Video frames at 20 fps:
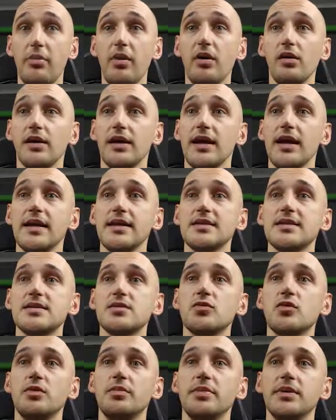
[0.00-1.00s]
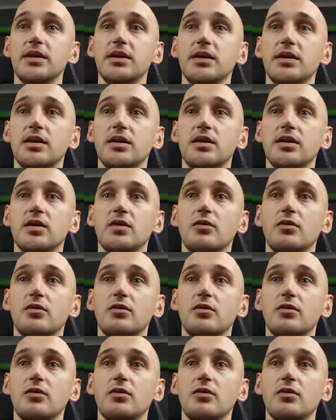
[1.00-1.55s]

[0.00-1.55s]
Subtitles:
pocket eights would be